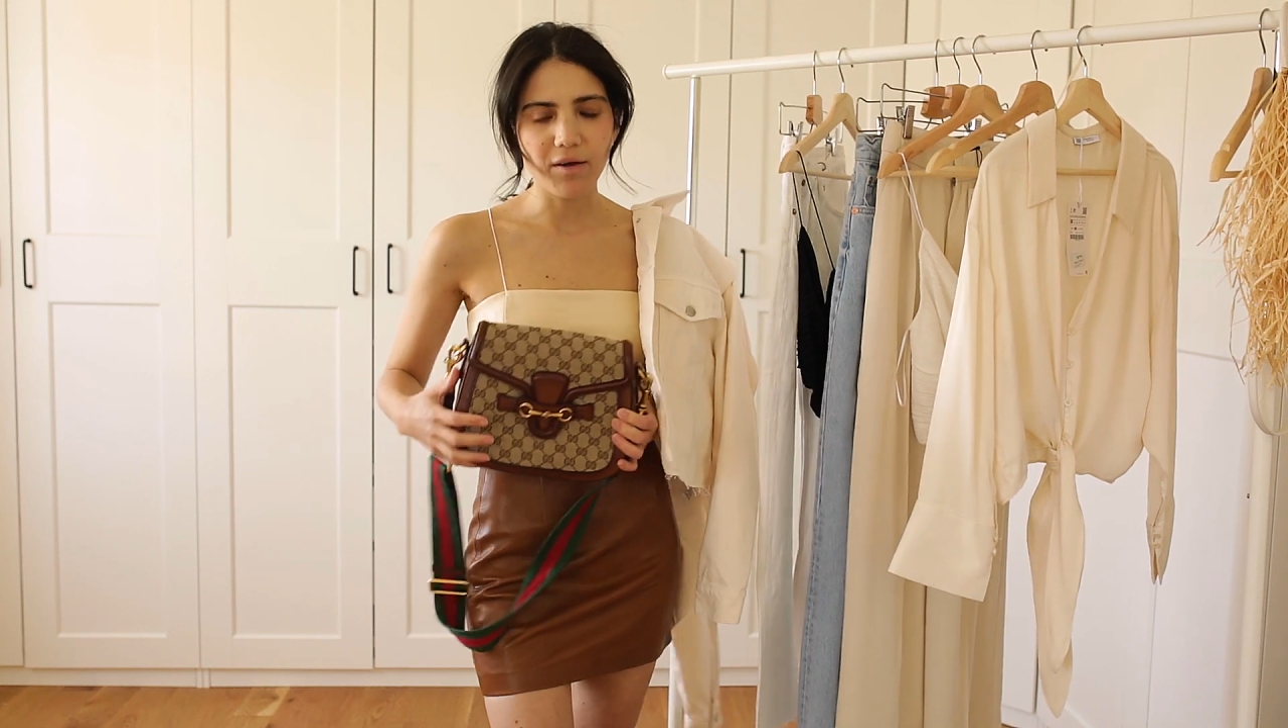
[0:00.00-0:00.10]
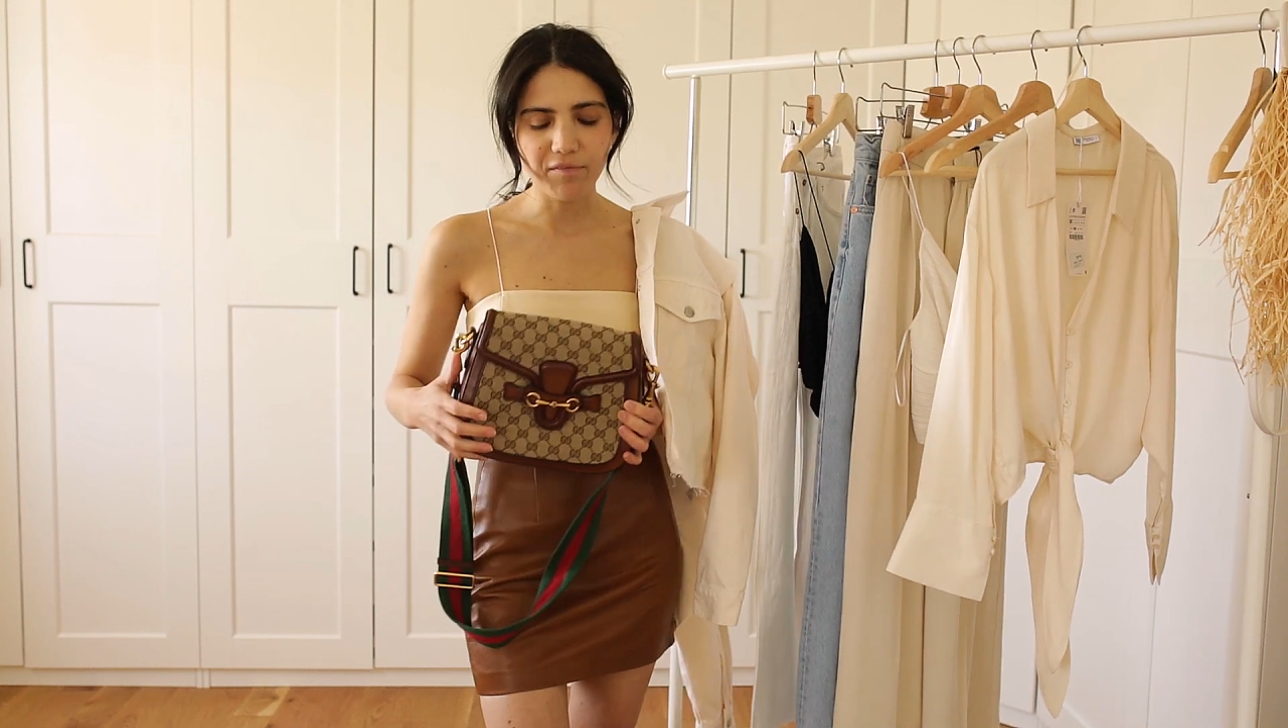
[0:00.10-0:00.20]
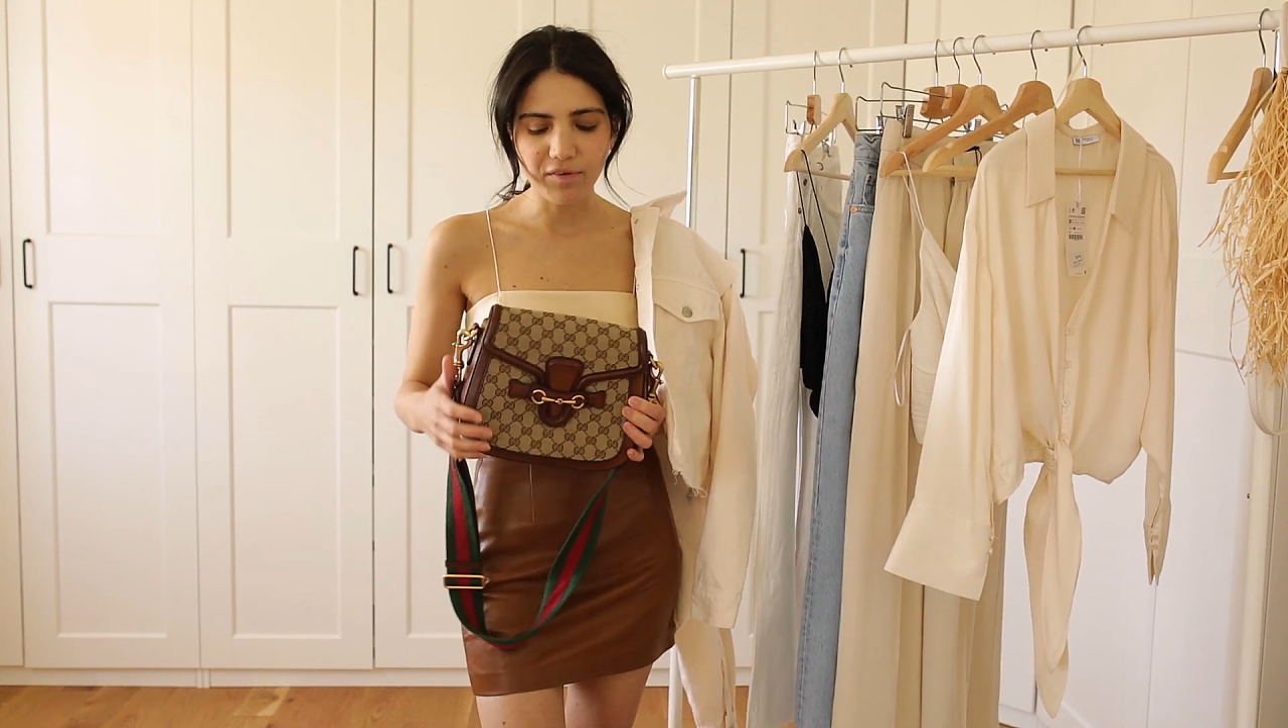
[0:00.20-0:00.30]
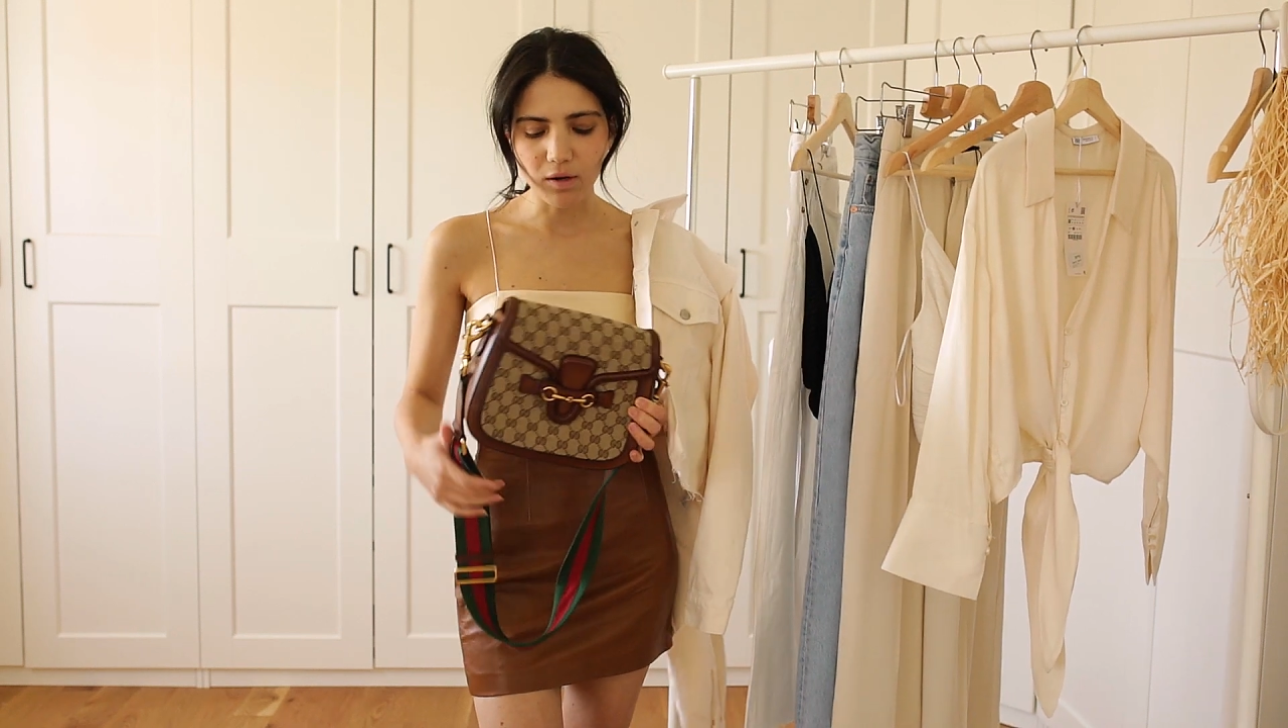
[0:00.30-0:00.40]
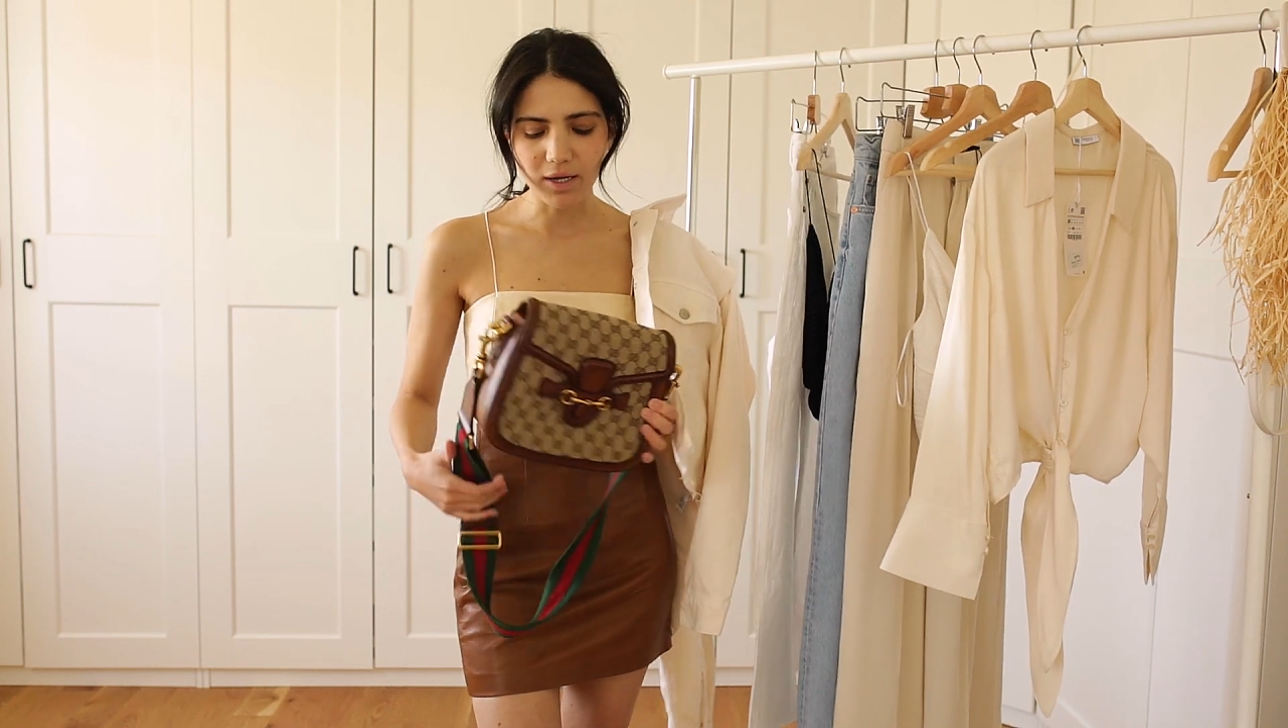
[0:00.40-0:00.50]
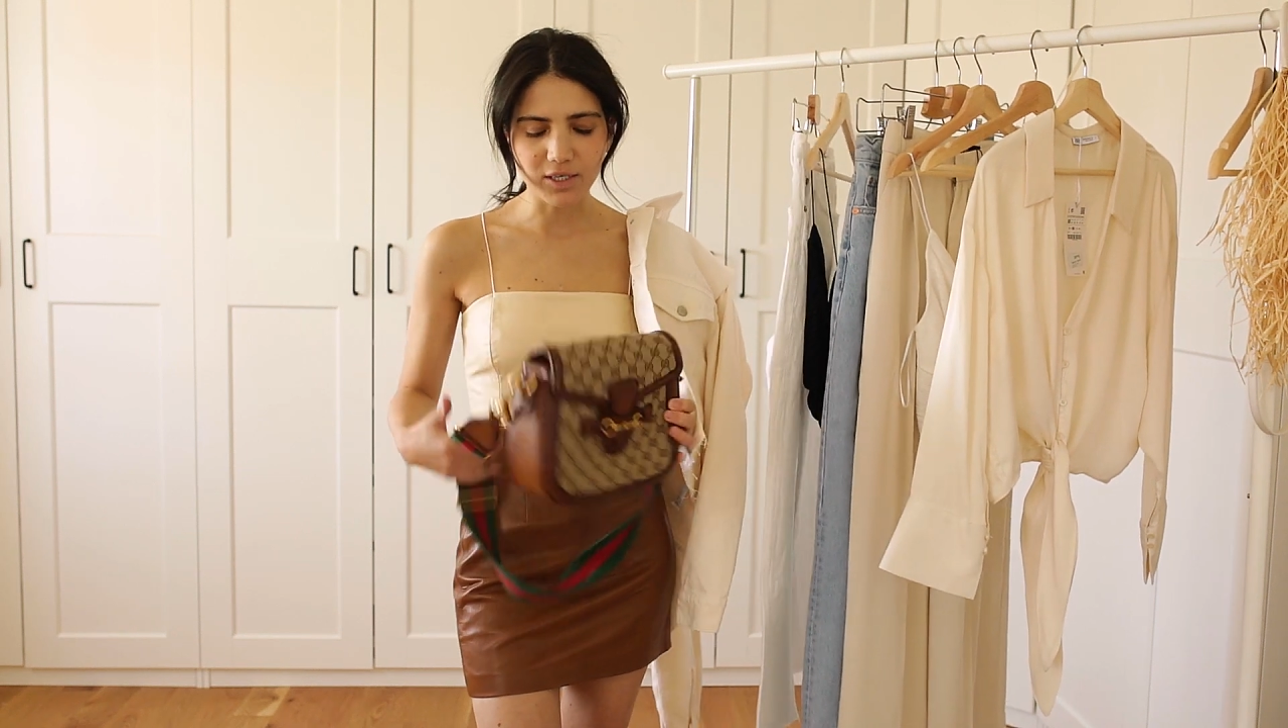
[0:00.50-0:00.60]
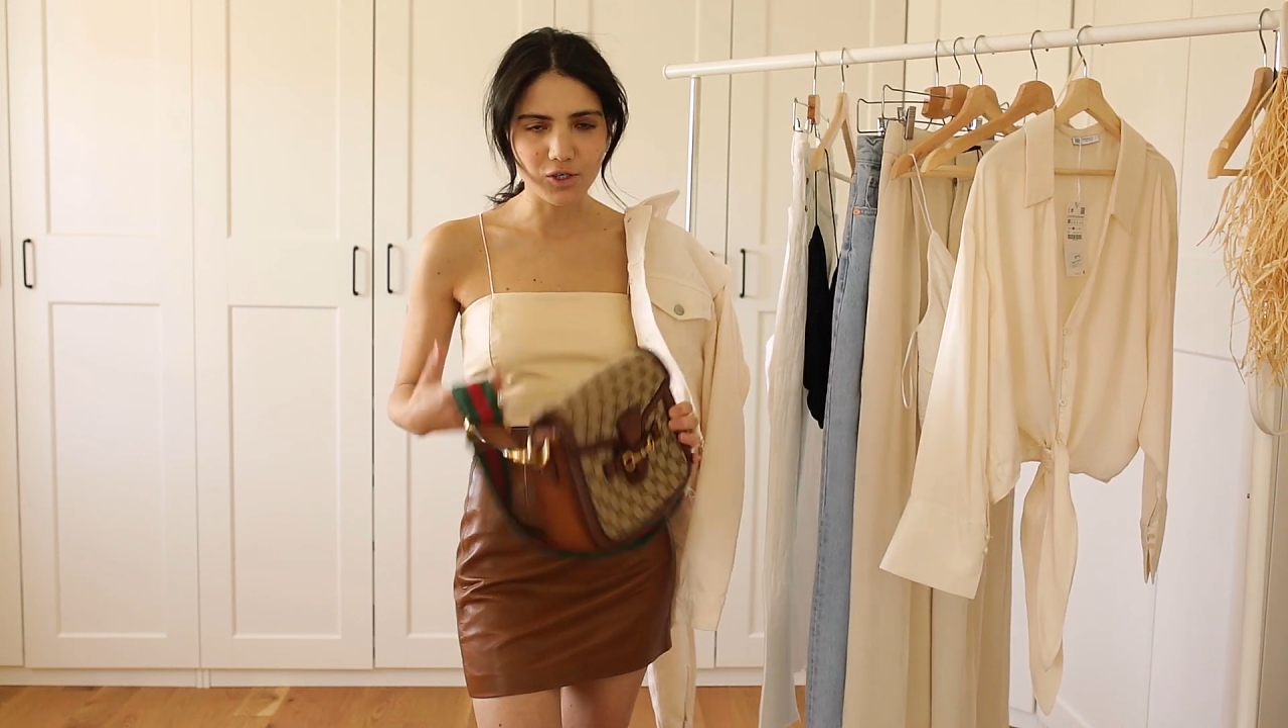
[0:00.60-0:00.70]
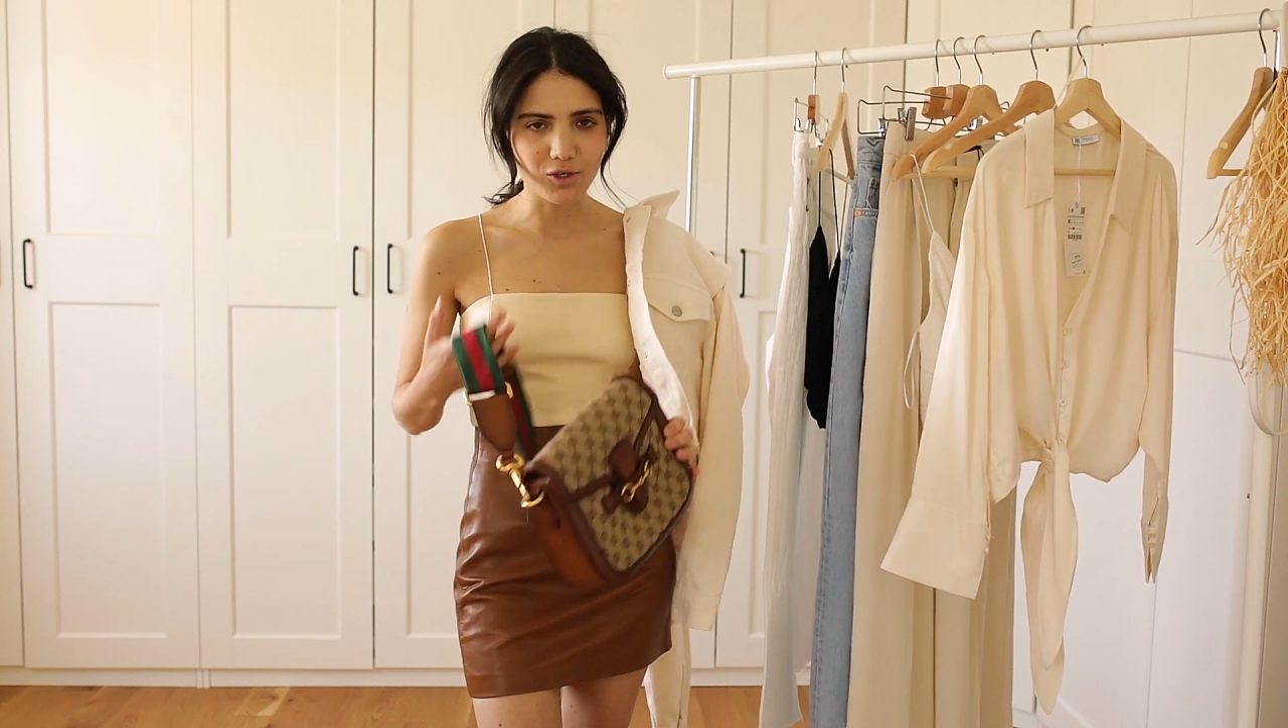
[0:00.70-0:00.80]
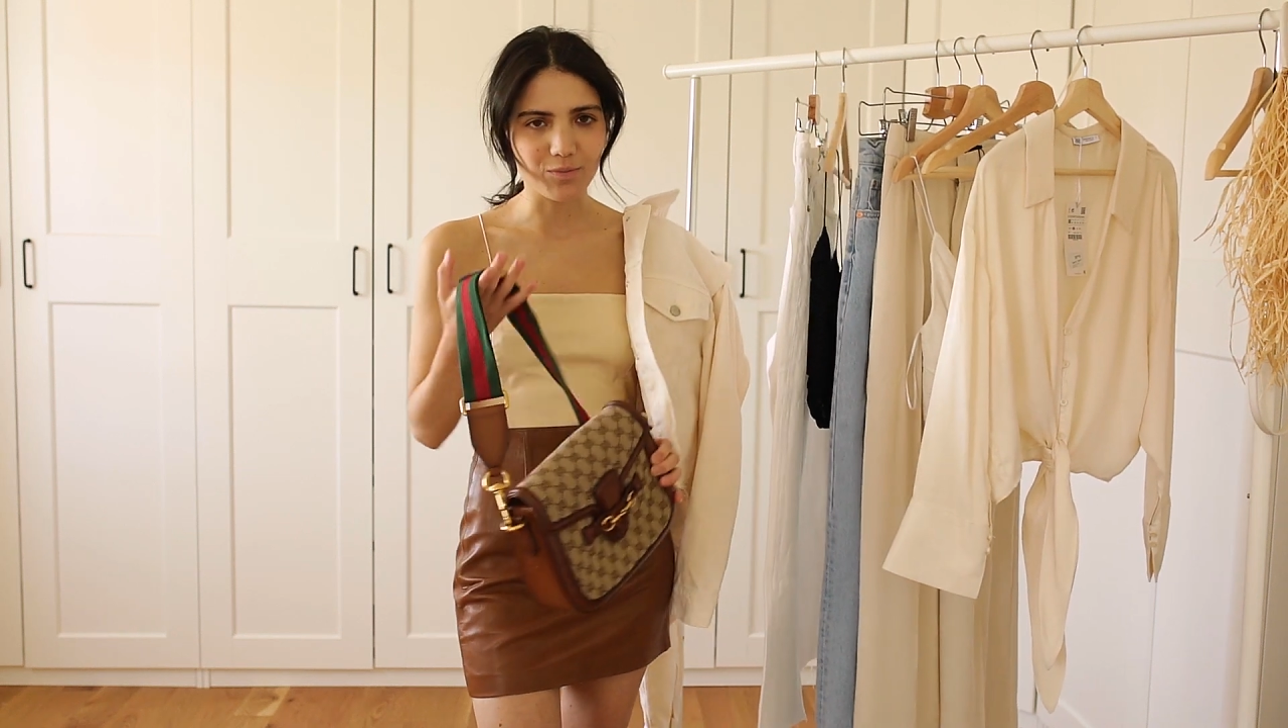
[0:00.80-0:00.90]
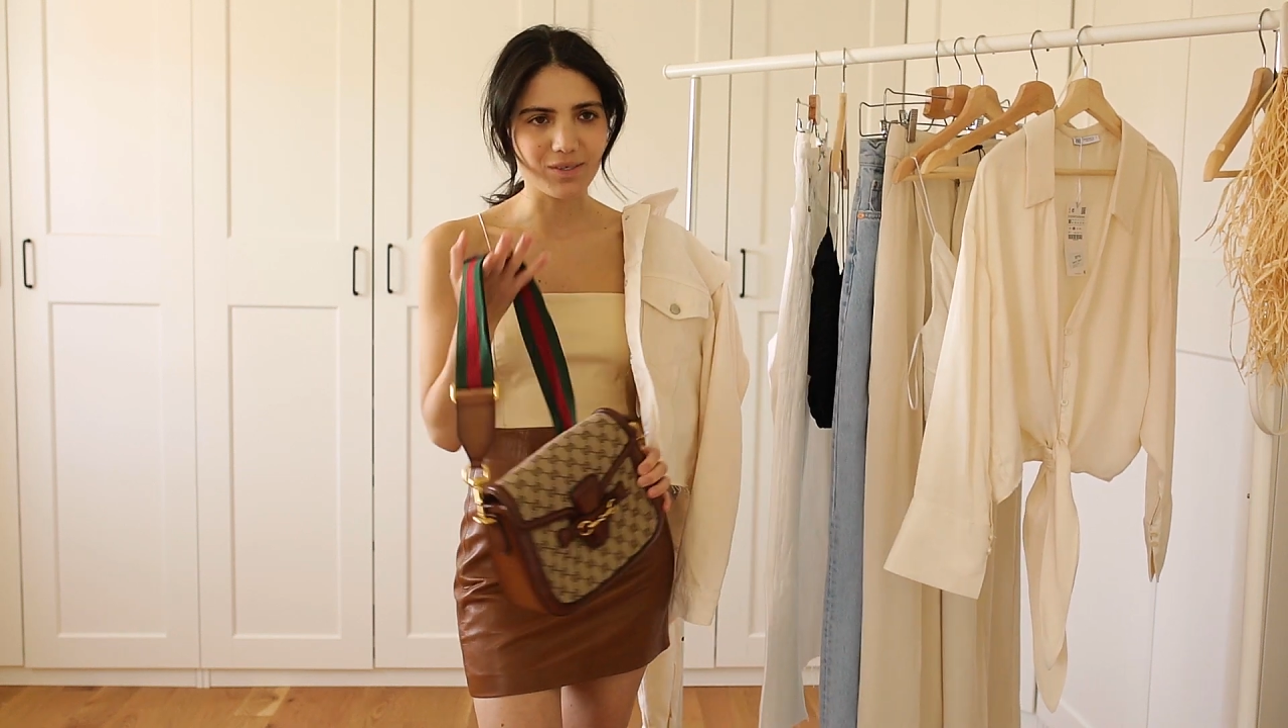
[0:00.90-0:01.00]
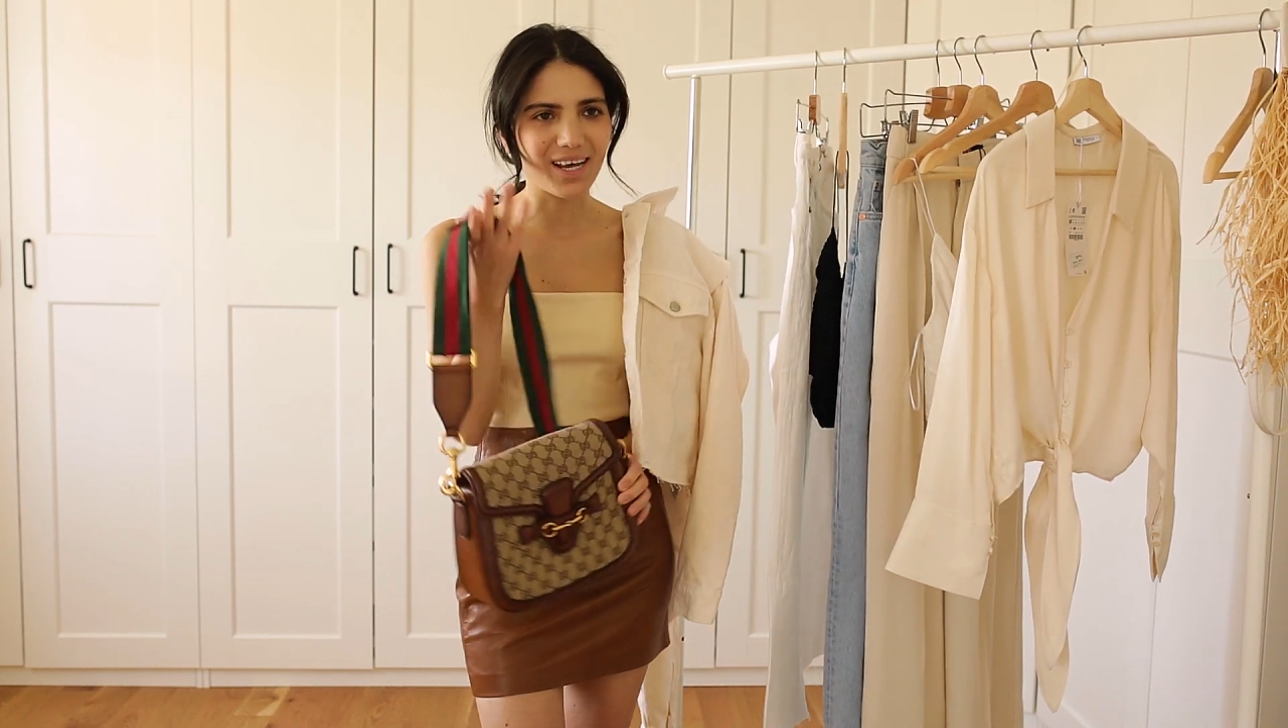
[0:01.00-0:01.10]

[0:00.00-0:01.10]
I feel like it's super